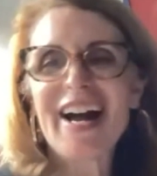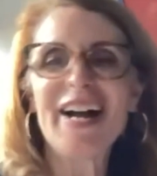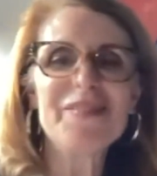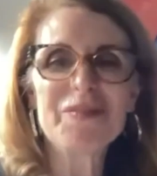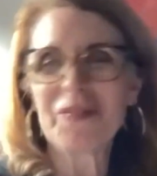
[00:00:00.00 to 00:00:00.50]

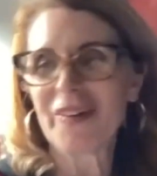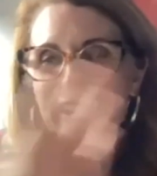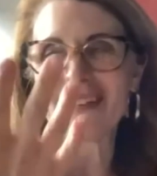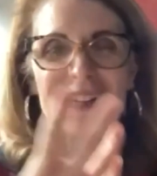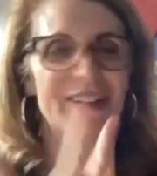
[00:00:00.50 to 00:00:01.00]
I'm
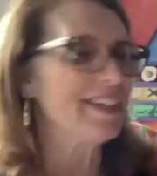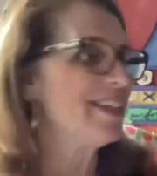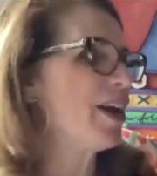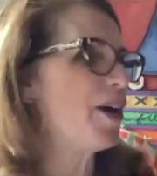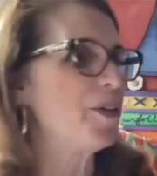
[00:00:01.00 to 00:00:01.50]
whatever,
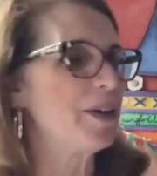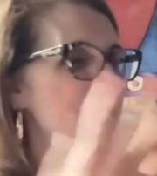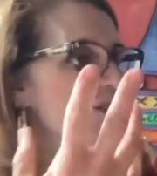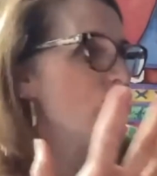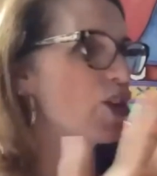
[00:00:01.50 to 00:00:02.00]

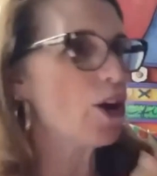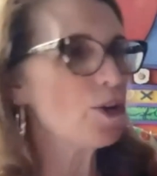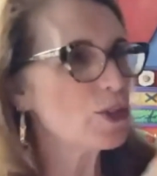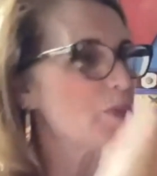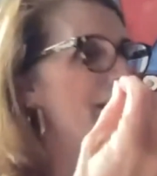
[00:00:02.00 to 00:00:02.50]

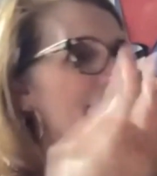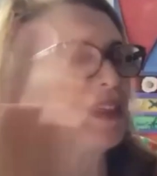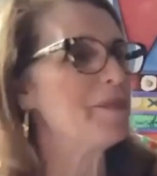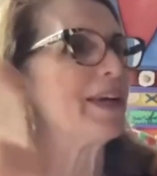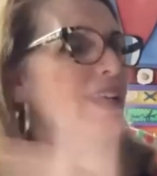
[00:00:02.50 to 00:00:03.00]
Joe Smith,
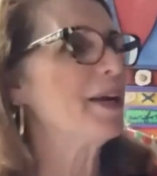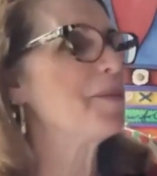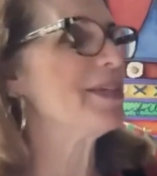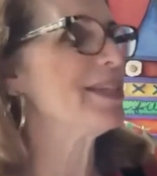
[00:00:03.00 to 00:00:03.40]
I'm making up